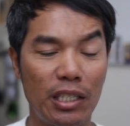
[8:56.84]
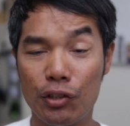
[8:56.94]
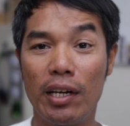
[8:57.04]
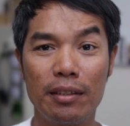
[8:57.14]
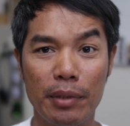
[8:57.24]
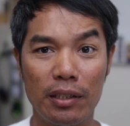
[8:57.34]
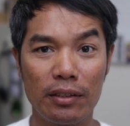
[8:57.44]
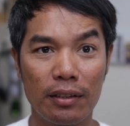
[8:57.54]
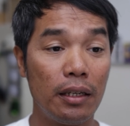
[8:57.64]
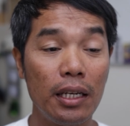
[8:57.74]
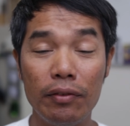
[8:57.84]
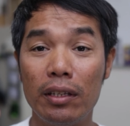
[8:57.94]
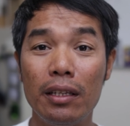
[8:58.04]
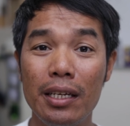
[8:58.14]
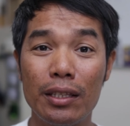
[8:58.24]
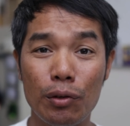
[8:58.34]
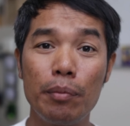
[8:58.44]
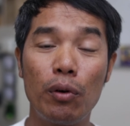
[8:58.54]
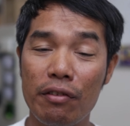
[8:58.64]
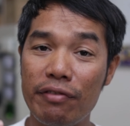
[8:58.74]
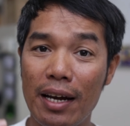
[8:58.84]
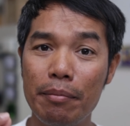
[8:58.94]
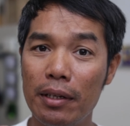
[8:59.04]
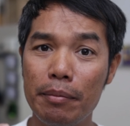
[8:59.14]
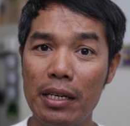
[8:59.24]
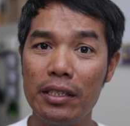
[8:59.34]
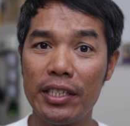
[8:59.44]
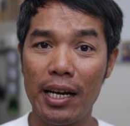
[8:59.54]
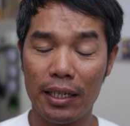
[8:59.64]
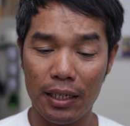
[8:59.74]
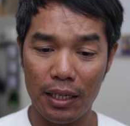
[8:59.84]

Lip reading: transmitters? Even the 3.5 millimeter jack,